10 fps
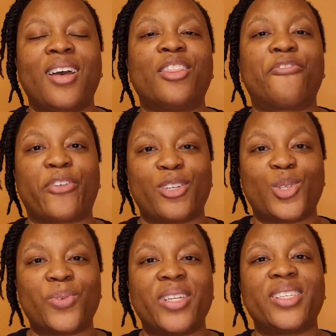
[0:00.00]
The
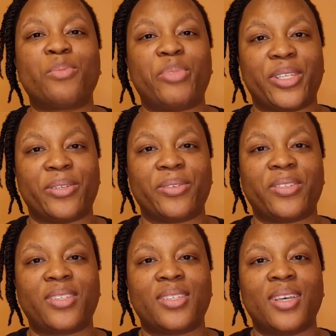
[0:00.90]
first one is
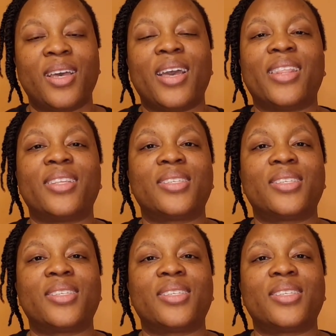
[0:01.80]
bills, and